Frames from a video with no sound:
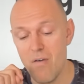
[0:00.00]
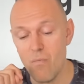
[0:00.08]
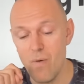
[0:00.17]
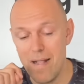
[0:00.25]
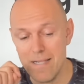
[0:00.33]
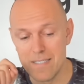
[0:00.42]

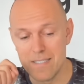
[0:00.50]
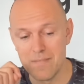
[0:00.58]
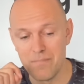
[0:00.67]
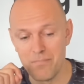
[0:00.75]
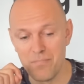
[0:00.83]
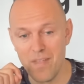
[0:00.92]
Whilst
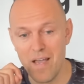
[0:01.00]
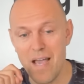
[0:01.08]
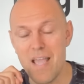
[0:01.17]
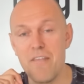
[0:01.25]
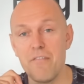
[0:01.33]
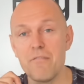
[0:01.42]

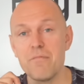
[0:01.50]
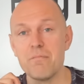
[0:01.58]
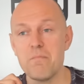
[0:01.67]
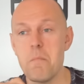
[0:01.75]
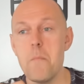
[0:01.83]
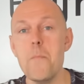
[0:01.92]
I
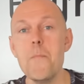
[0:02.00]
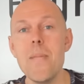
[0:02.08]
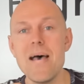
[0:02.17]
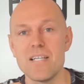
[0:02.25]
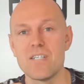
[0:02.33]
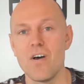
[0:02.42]

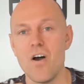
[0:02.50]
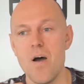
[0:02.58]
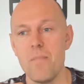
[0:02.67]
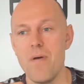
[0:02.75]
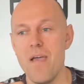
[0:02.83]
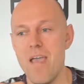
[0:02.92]
mess
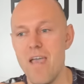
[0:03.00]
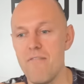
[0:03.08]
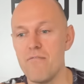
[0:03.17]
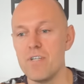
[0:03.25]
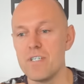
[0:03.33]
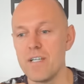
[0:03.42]
up
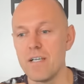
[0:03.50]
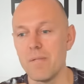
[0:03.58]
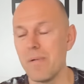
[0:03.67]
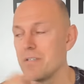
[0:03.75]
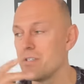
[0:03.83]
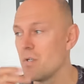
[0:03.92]
every single
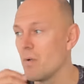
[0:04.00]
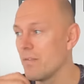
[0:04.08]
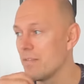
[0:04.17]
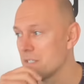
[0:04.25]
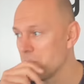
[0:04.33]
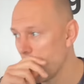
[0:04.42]
one. Just look at
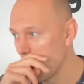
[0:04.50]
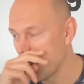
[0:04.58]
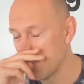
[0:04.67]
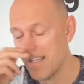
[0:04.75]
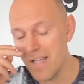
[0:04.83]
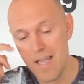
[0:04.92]
this
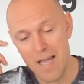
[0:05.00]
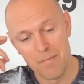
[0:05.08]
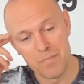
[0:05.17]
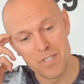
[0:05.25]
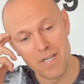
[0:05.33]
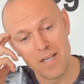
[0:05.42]
morning.
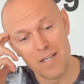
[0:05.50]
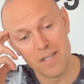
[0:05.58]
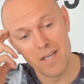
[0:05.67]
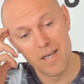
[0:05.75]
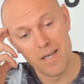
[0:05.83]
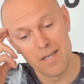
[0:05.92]
I'm
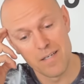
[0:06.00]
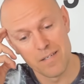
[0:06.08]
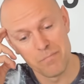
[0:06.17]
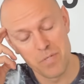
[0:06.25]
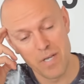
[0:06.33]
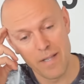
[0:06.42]
telling, uh,
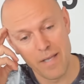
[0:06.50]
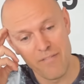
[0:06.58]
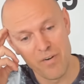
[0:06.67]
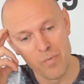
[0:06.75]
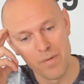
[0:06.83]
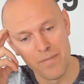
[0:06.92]
I'm telling
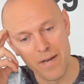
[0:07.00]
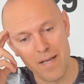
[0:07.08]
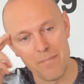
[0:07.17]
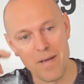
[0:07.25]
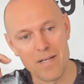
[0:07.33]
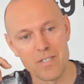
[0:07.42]
everyone that
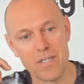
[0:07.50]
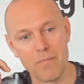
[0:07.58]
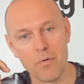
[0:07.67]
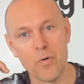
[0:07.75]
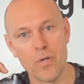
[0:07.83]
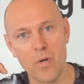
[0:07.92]
I'm actually, I'm
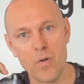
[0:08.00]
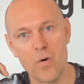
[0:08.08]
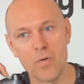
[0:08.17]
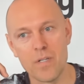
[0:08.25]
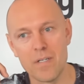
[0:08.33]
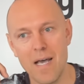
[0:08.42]
going
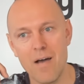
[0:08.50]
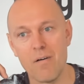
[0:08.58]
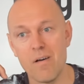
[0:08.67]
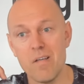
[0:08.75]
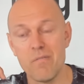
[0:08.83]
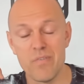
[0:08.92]
long the
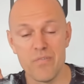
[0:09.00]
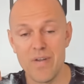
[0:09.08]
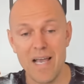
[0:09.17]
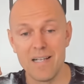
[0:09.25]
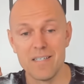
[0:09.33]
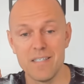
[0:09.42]
Dow. When the
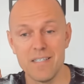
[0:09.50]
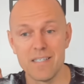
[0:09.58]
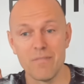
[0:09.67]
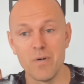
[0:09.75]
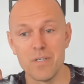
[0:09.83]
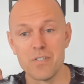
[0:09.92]
reality is I
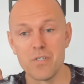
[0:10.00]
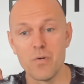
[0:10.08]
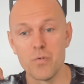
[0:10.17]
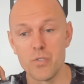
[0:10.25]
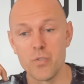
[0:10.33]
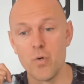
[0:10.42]
wanted to
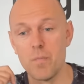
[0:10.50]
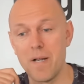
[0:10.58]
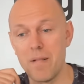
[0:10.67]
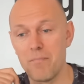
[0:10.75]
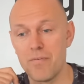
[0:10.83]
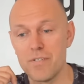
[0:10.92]
go short, but
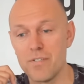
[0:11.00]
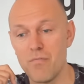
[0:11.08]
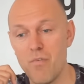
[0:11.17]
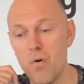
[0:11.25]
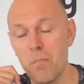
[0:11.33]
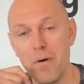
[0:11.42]
I pressed the
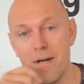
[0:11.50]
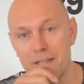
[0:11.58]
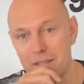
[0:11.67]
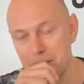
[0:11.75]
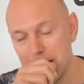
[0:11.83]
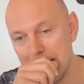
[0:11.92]
wrong
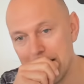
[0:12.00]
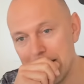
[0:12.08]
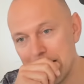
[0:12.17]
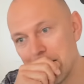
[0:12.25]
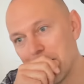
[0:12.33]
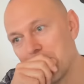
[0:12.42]
button.
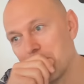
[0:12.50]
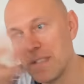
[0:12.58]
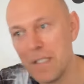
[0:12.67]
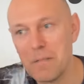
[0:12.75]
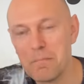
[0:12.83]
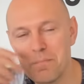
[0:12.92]
So, you
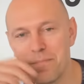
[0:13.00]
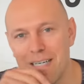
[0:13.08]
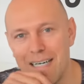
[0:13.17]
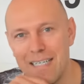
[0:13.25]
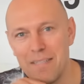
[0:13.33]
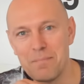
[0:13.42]
know,
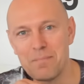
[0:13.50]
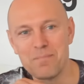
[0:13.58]
uh,